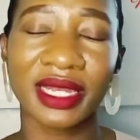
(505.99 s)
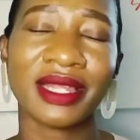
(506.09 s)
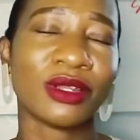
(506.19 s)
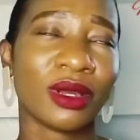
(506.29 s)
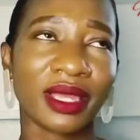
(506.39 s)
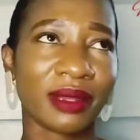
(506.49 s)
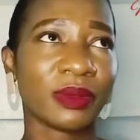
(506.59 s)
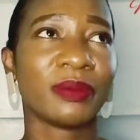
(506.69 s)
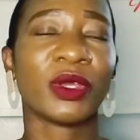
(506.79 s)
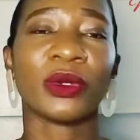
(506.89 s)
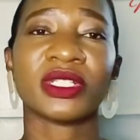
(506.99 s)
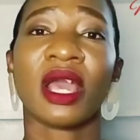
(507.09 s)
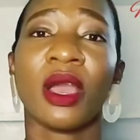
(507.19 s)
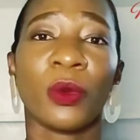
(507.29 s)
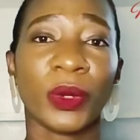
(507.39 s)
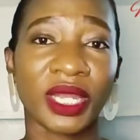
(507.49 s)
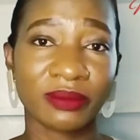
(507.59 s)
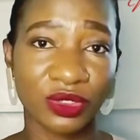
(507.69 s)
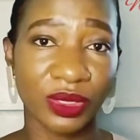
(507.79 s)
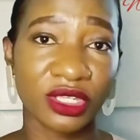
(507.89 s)
And don't get me because when I'm
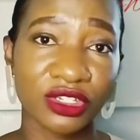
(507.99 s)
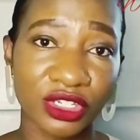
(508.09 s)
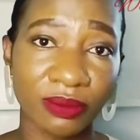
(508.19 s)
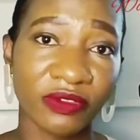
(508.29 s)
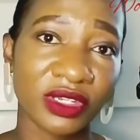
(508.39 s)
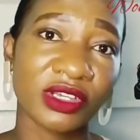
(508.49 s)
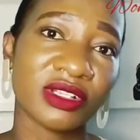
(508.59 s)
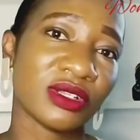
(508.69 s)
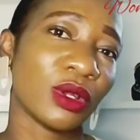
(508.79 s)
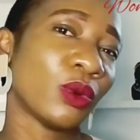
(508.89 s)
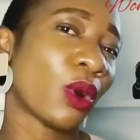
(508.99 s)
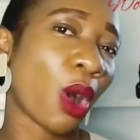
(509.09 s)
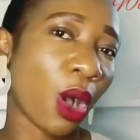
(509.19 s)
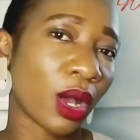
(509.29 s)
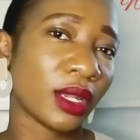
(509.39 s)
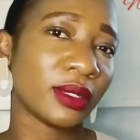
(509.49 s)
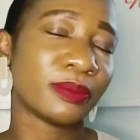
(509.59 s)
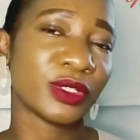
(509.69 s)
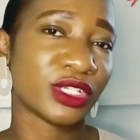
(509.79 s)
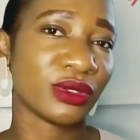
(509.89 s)
doing YouTube videos, you look all
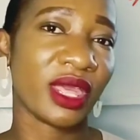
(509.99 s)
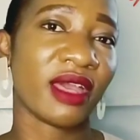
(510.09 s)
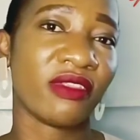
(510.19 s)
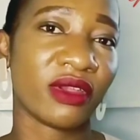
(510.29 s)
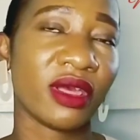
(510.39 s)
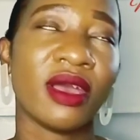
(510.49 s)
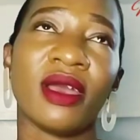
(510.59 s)
put together.